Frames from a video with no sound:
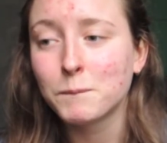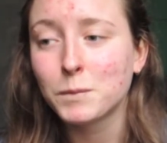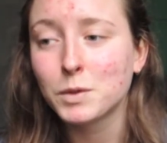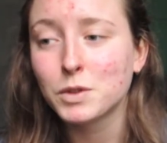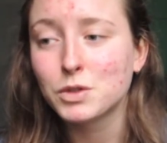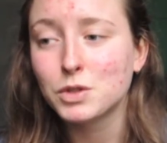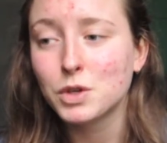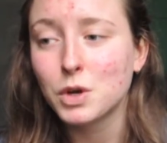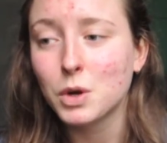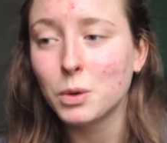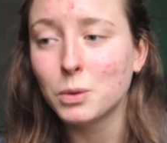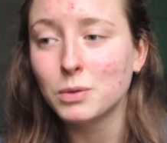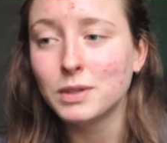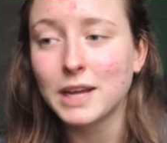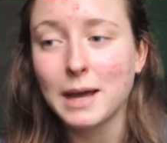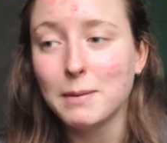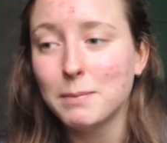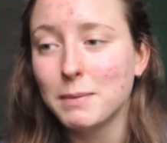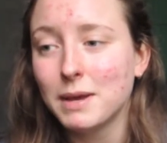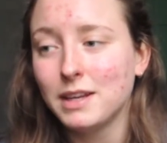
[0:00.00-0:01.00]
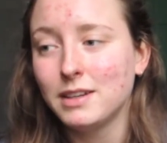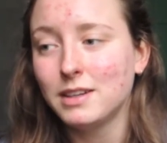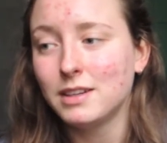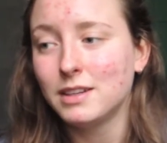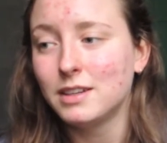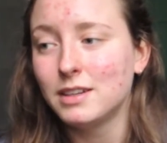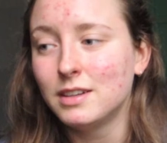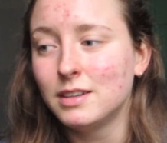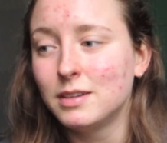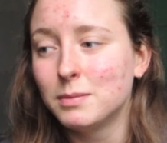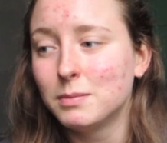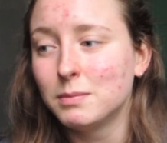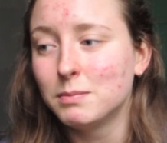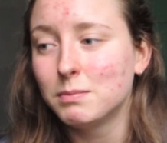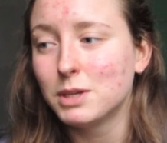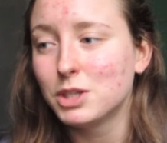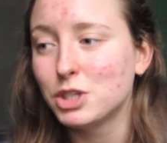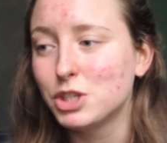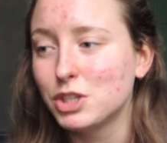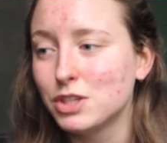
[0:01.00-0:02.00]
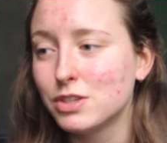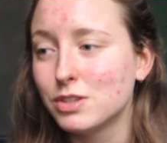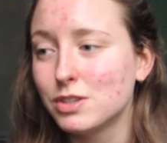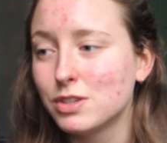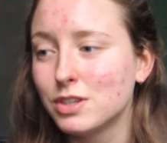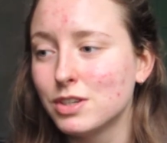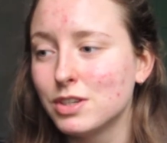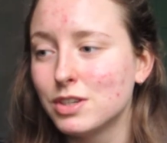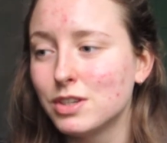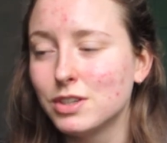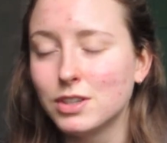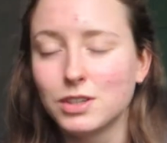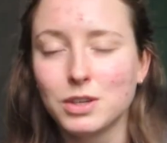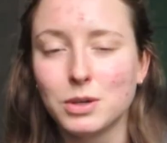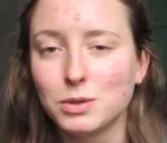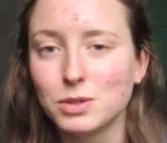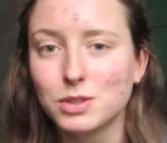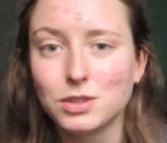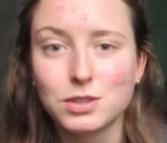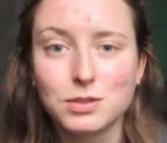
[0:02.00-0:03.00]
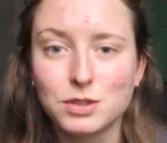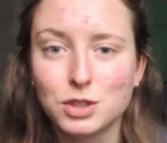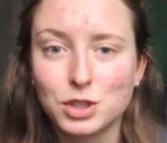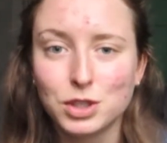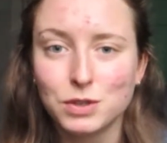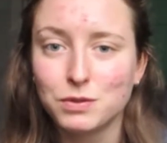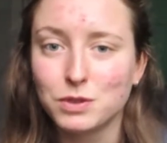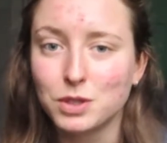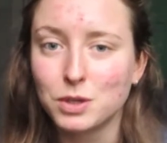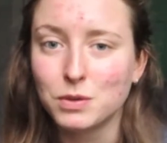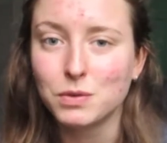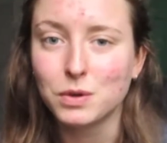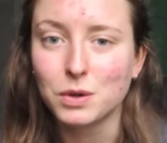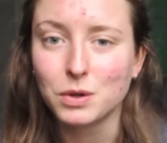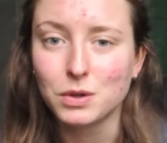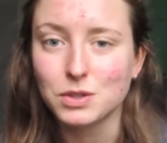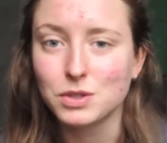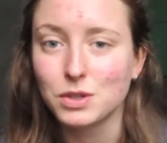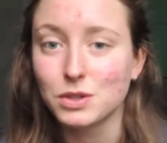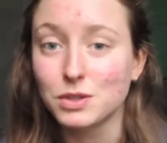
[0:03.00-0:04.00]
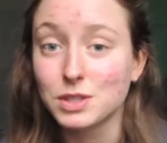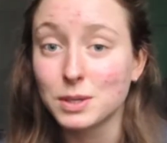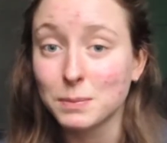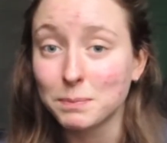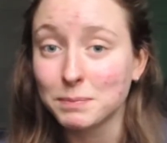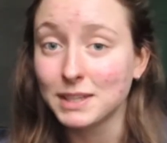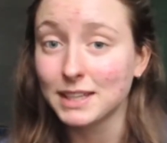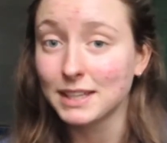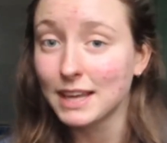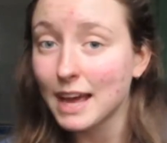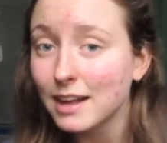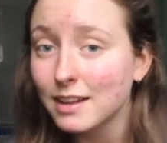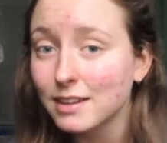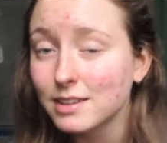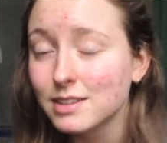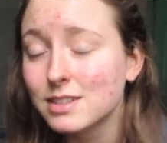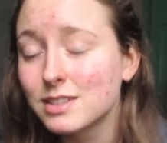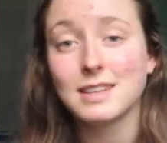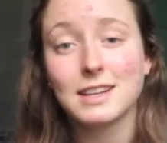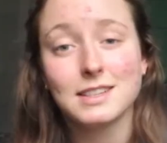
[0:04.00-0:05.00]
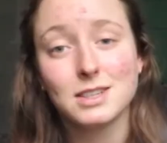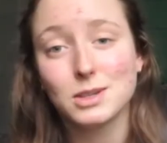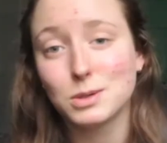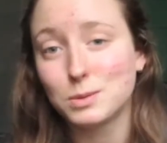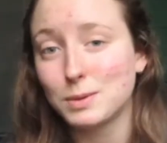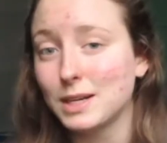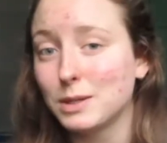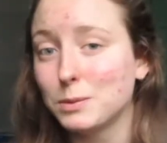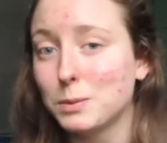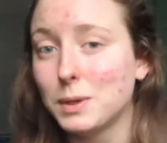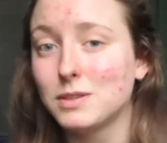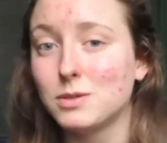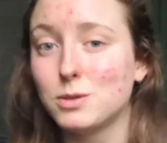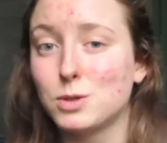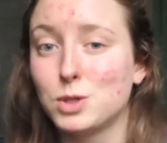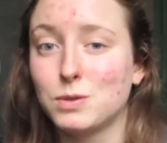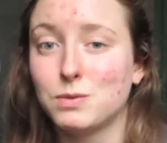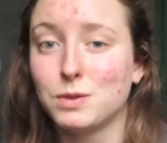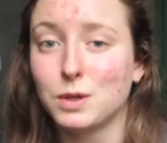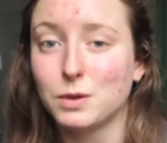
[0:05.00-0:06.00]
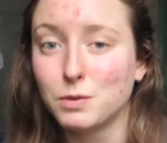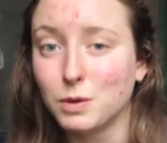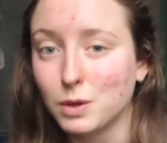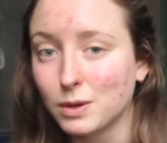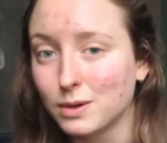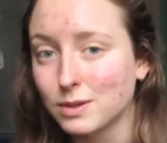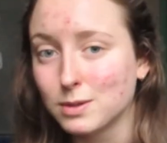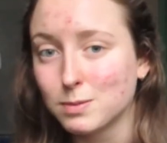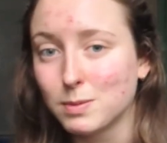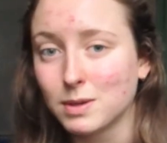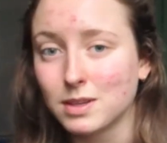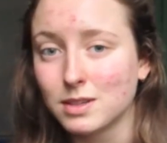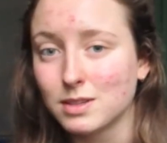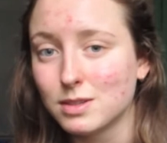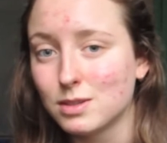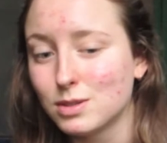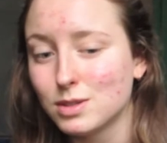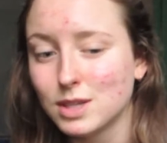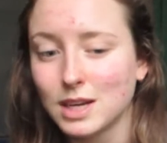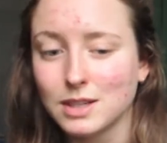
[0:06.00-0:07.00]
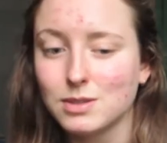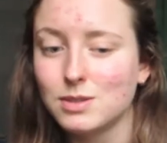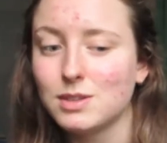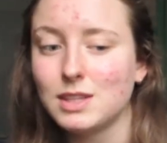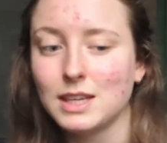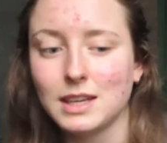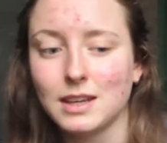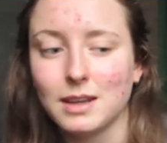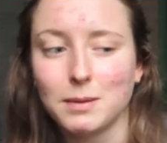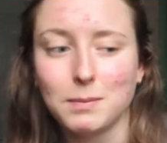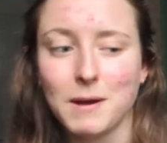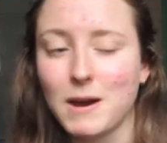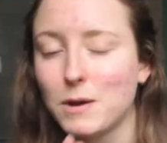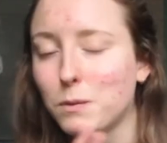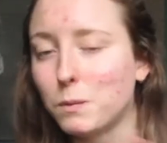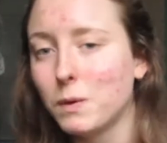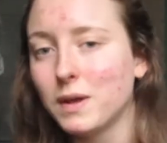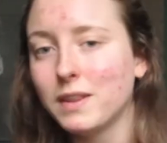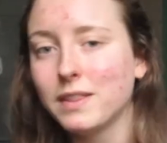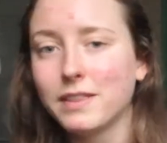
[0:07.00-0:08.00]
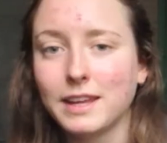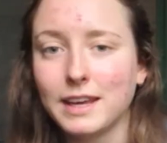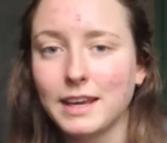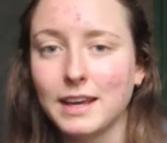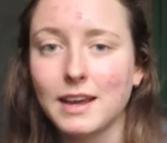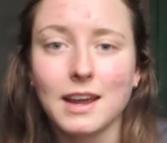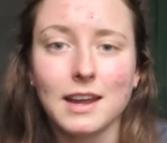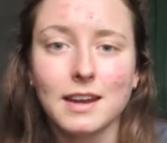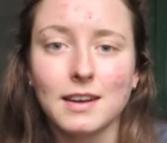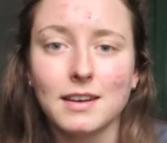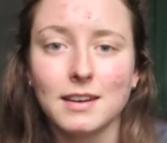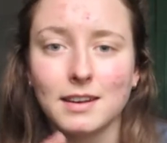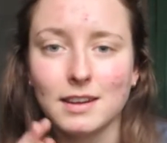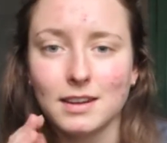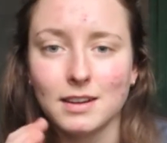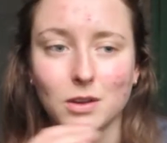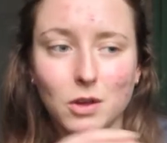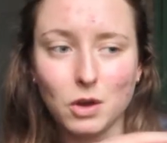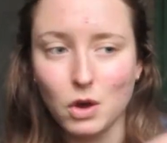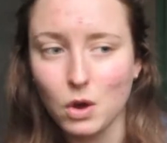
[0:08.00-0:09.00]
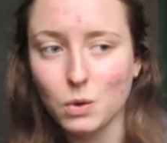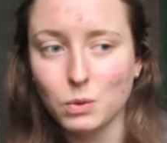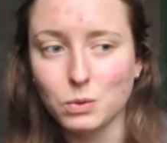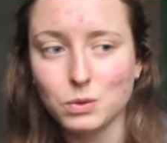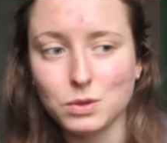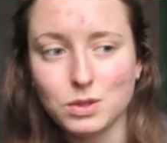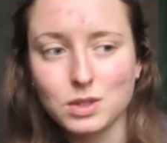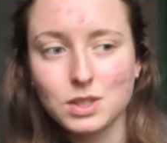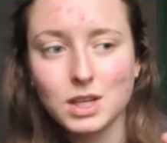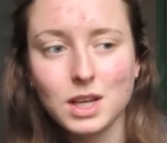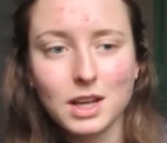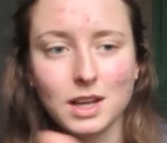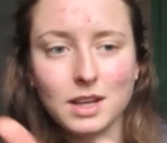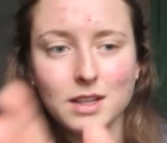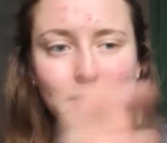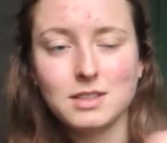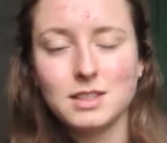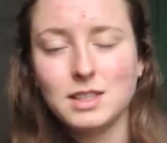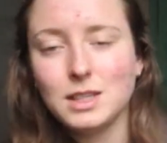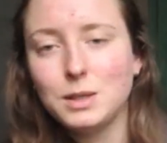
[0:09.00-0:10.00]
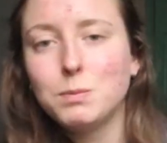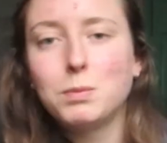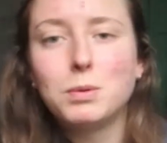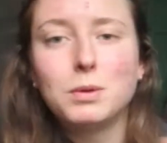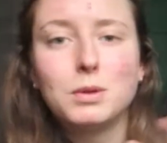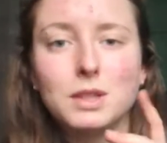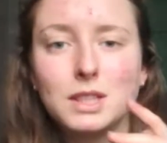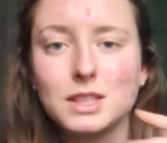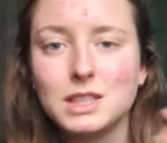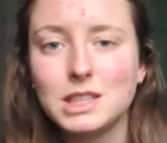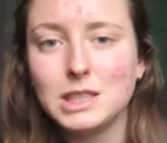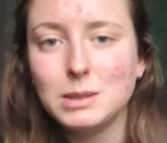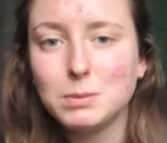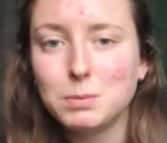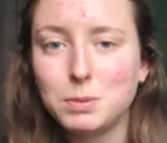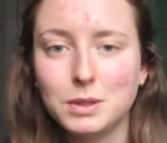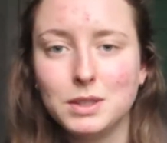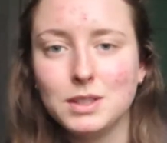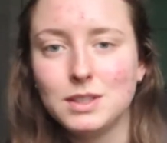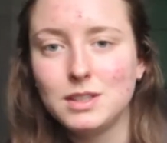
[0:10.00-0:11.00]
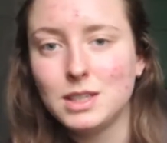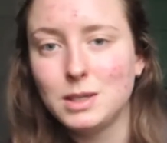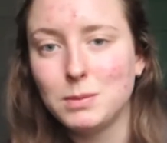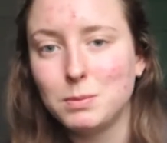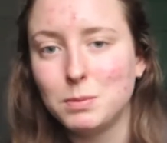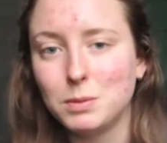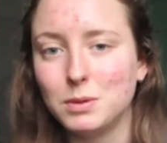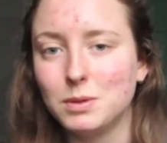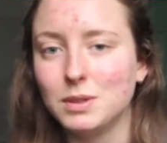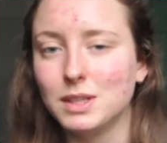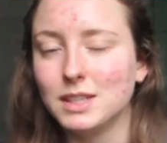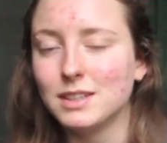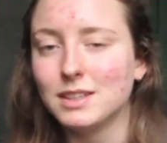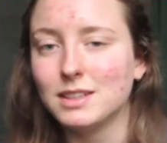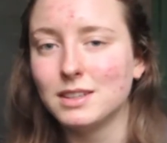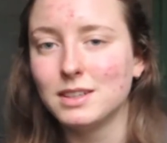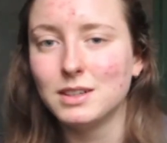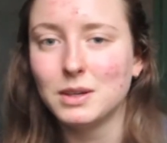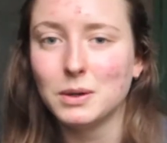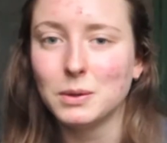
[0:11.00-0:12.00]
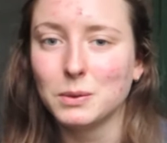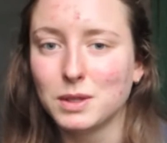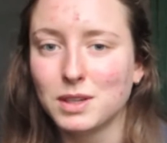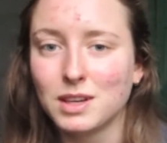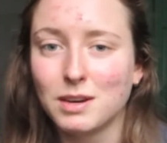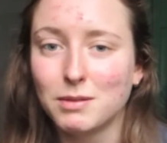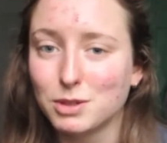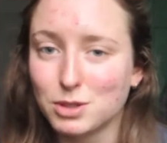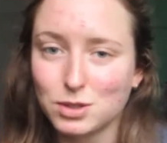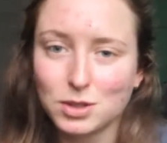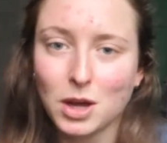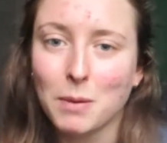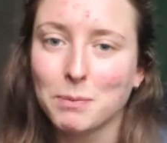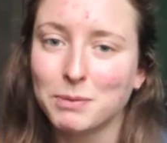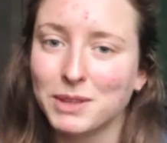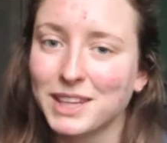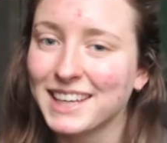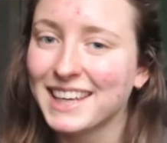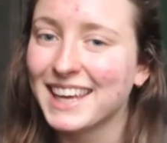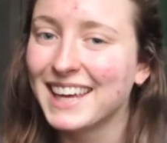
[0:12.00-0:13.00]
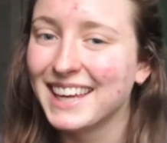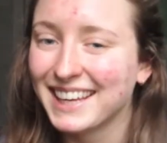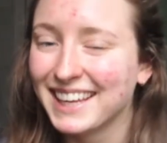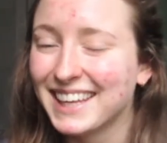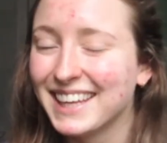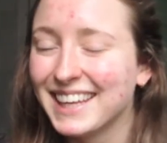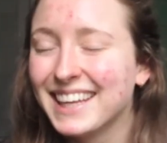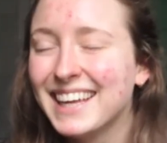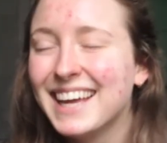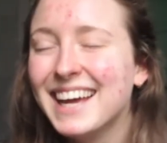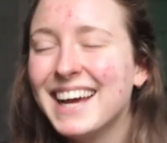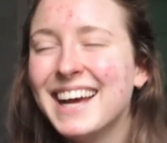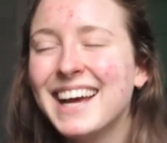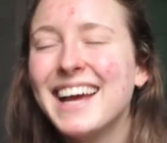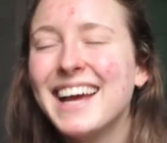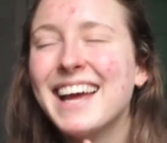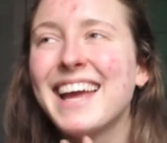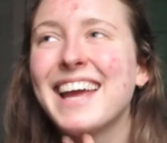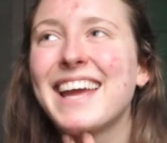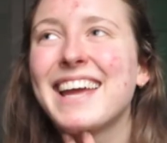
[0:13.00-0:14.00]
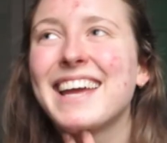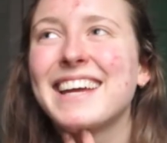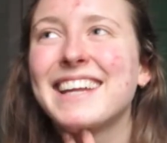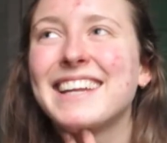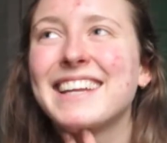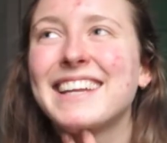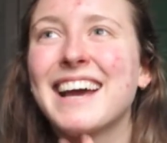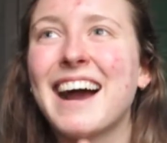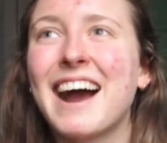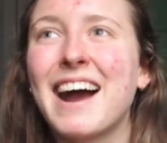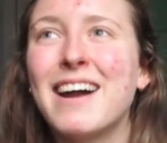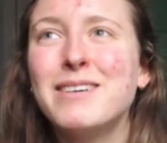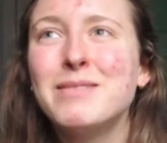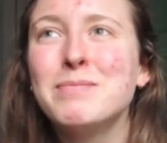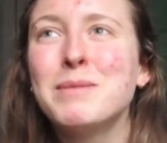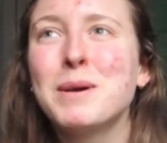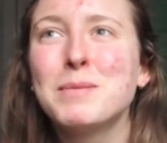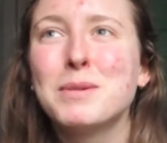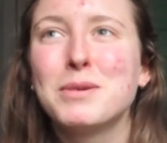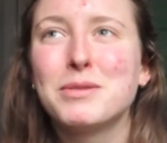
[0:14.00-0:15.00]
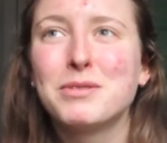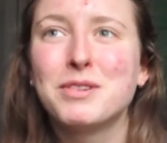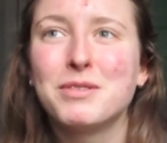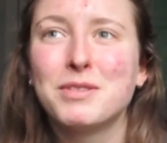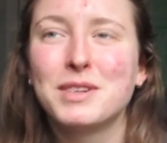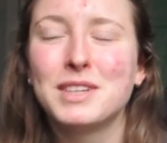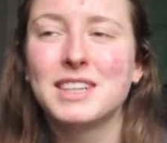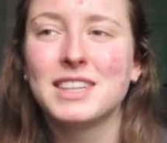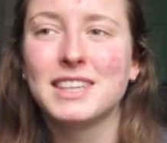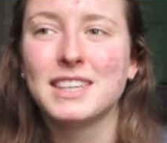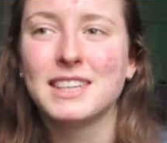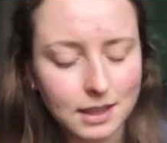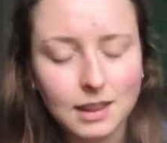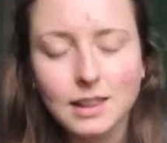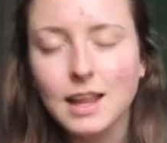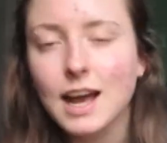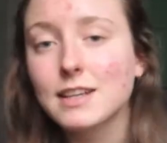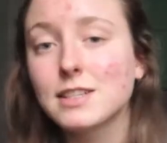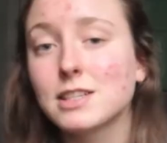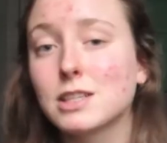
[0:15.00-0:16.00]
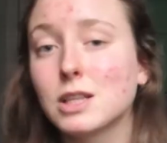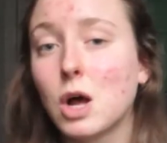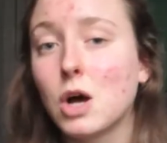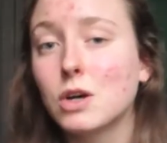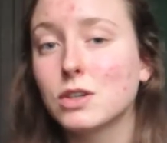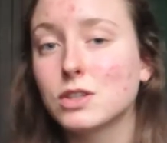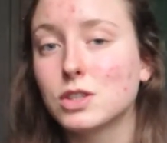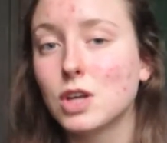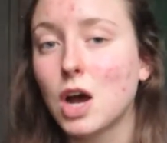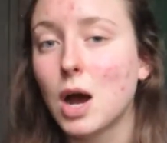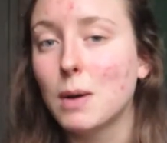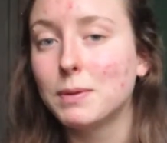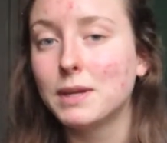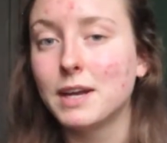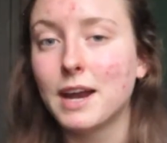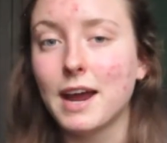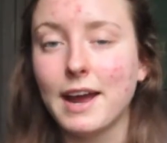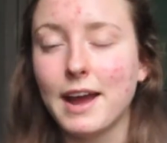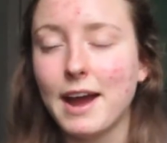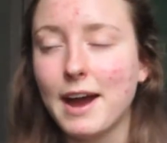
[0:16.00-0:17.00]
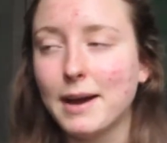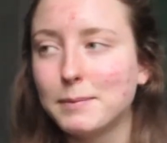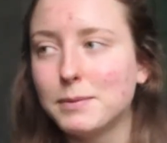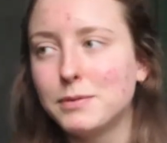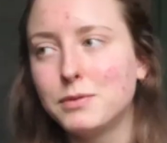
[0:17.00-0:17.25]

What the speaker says: So that made it much easier, you know, just shift your focus on something else. That's a great way to shift your focus because you start to think about one thing and it goes deeper and deeper and deeper and, you know, you never stop thinking. And I remember vividly the last long stop that I had